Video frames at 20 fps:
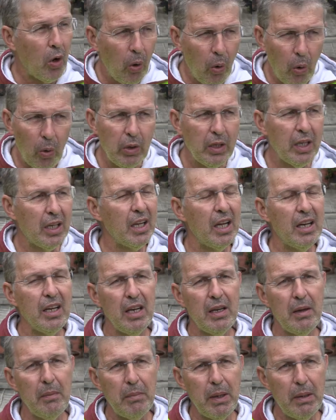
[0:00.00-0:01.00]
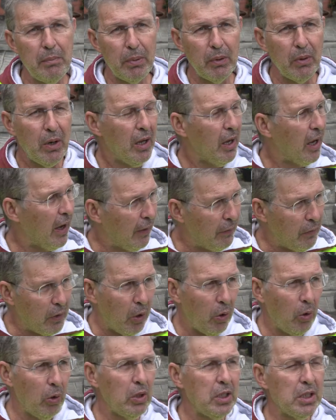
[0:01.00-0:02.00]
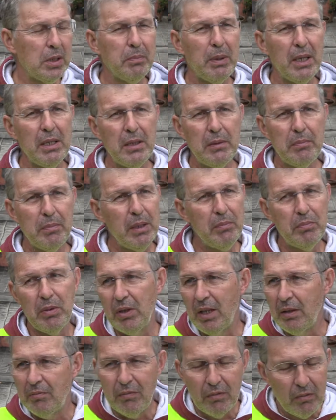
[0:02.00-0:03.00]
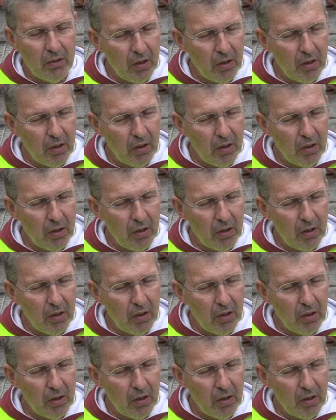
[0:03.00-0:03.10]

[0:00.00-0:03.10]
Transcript: all the Canary people and all the Spanish people and,